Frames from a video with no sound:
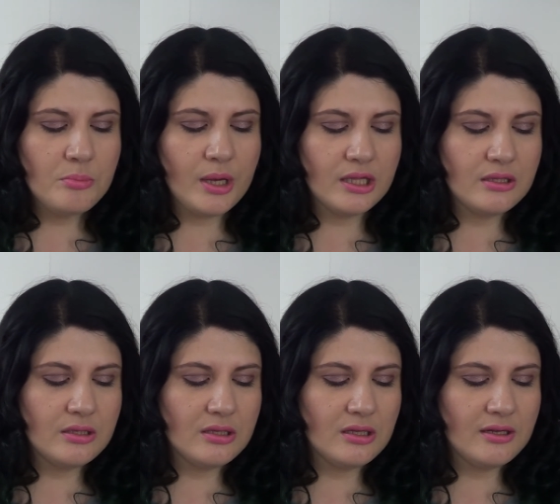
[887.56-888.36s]
But
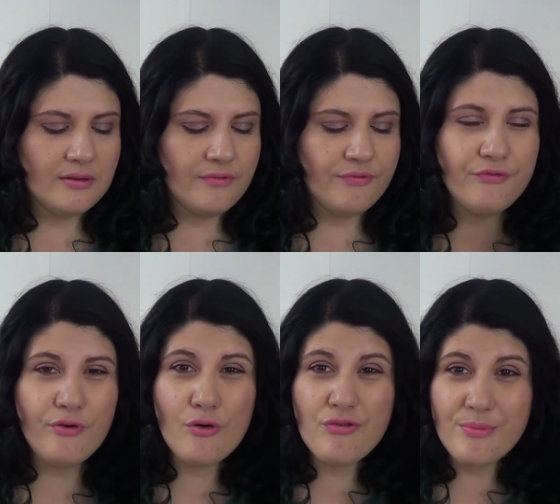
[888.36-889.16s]

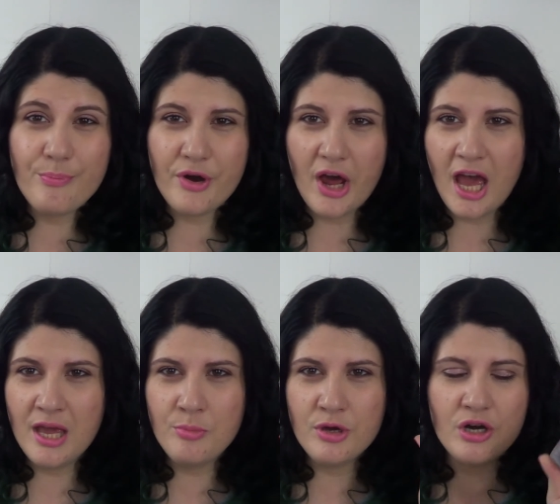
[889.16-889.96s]
for the
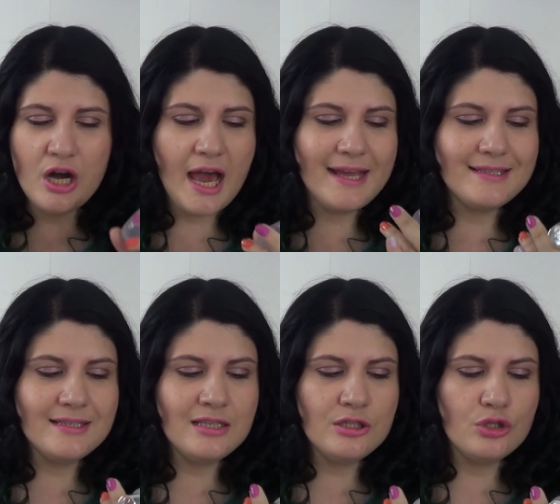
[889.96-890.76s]
primer, I
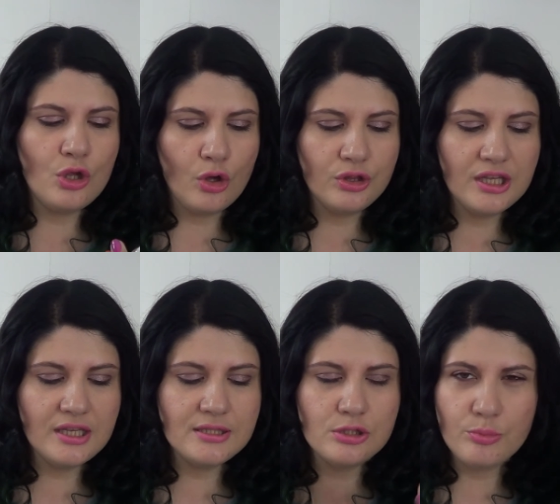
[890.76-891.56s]
didn't
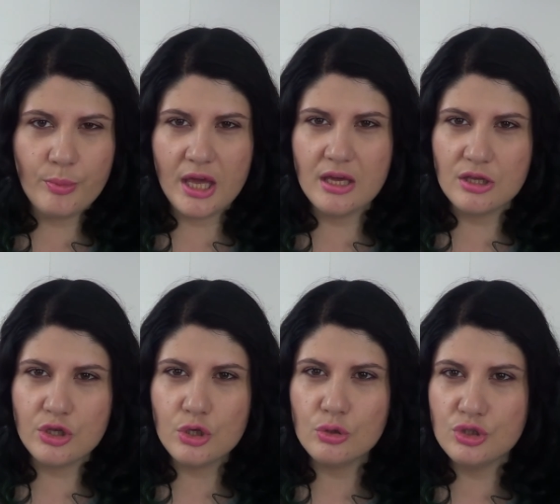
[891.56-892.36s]
notice to make a
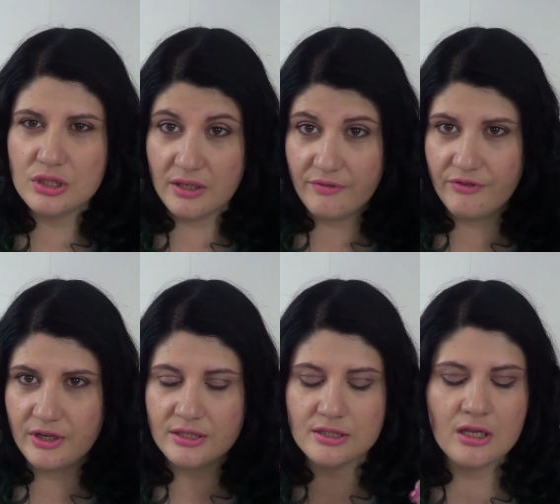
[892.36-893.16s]
huge
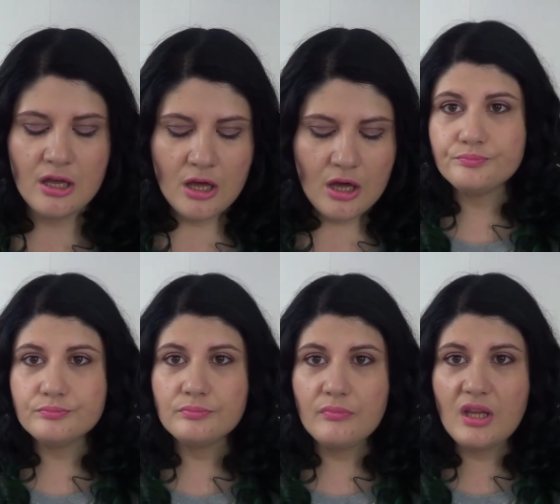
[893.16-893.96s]
difference.
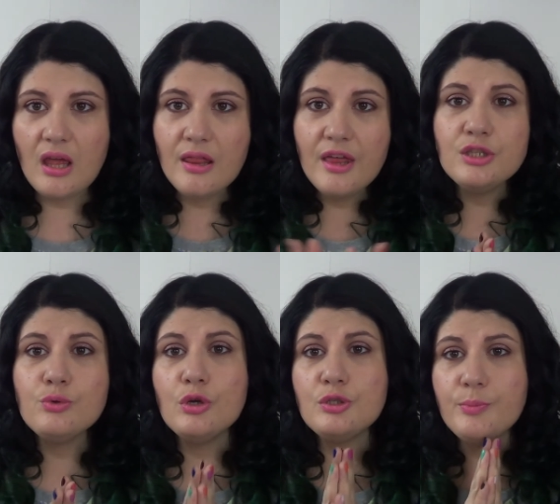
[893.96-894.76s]
That
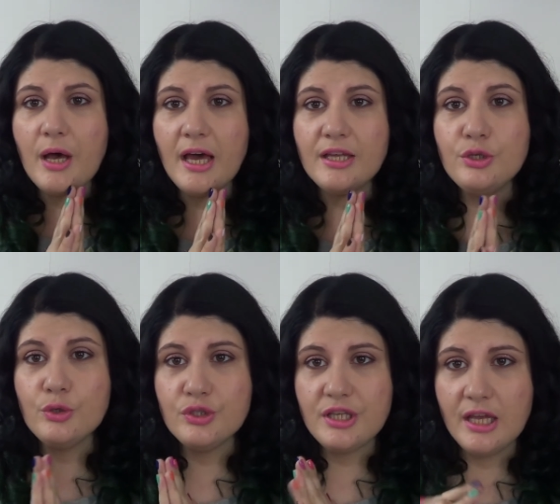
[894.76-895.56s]
was my
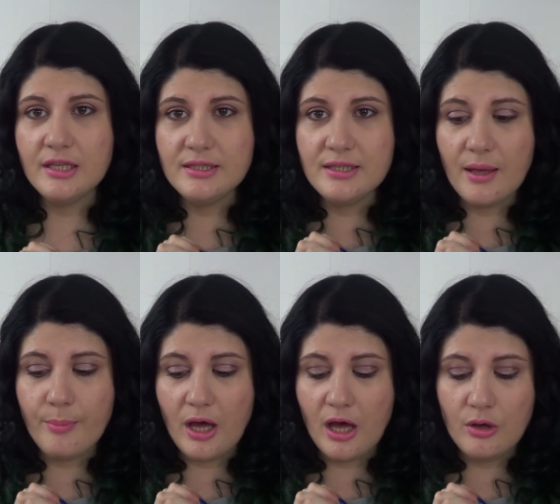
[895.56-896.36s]
2 cents
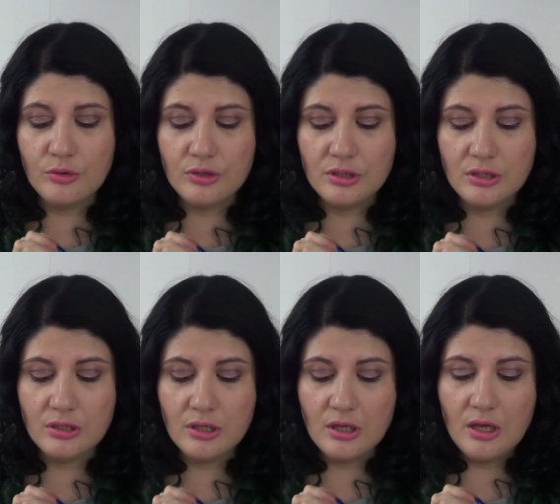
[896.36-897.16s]
about
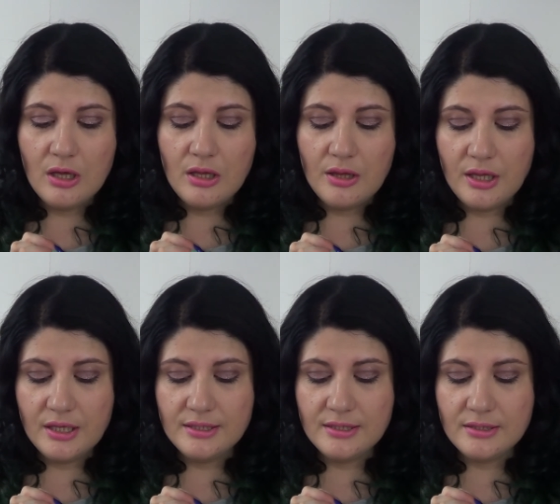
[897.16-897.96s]

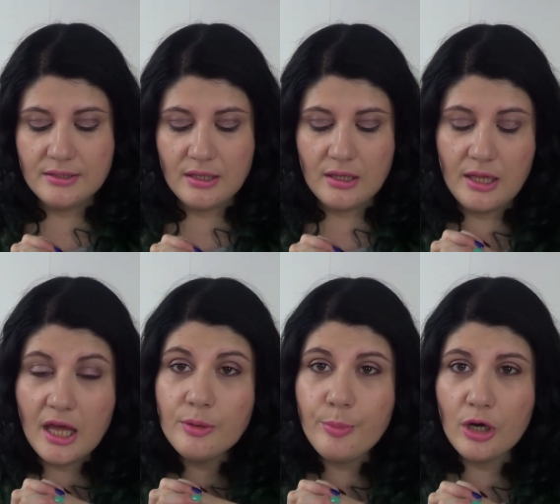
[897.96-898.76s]
this
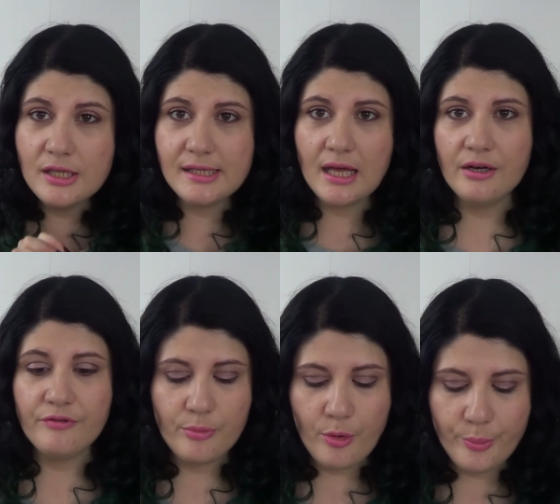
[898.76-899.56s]
nail polish line
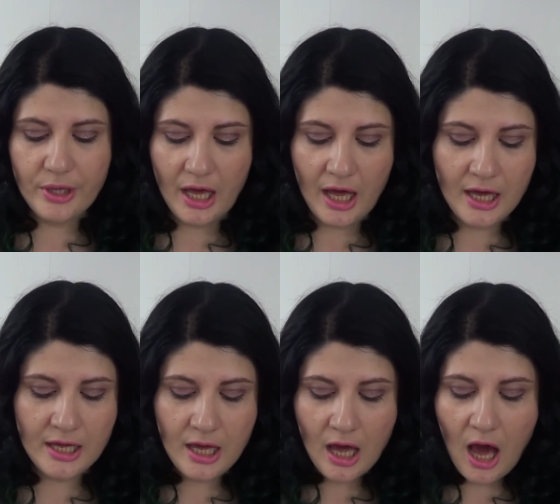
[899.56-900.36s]
from
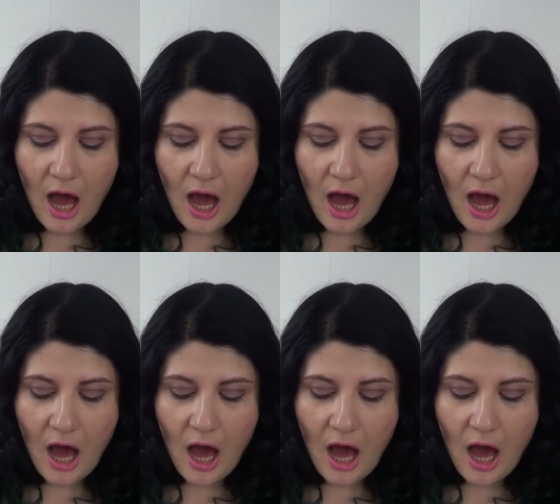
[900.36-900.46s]
OPI.